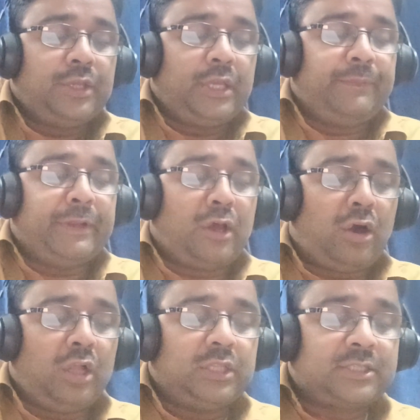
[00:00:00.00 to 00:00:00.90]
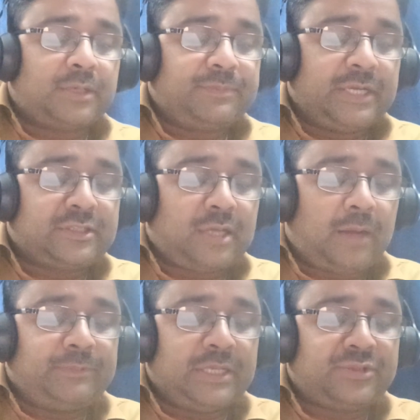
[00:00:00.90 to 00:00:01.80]
even all the subjects
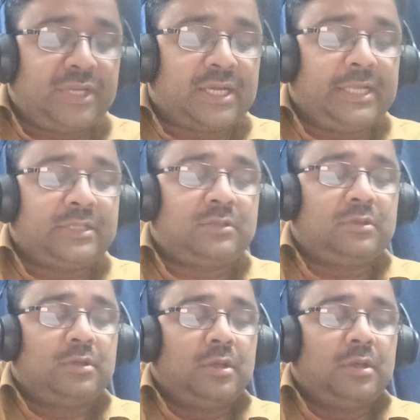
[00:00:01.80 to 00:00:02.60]
of the state list